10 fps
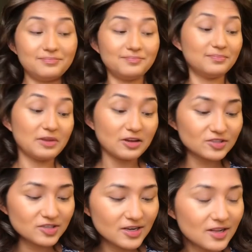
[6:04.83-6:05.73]

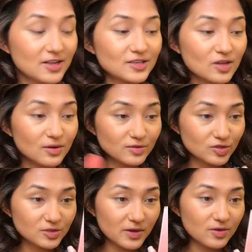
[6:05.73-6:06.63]
blush. So I'll
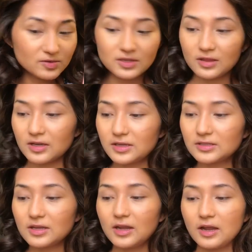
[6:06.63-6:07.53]
just be using this,
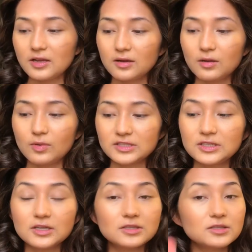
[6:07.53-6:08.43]
and what she
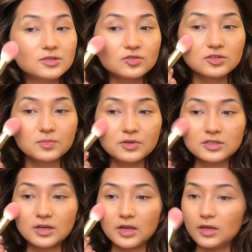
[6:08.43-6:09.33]
does is she just puts
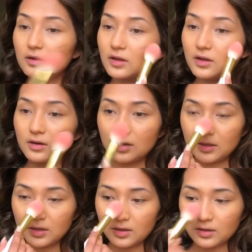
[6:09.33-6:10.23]
it here, here, and
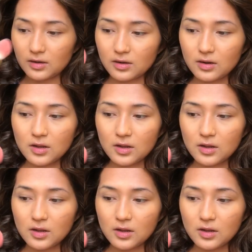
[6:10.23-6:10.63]
then there.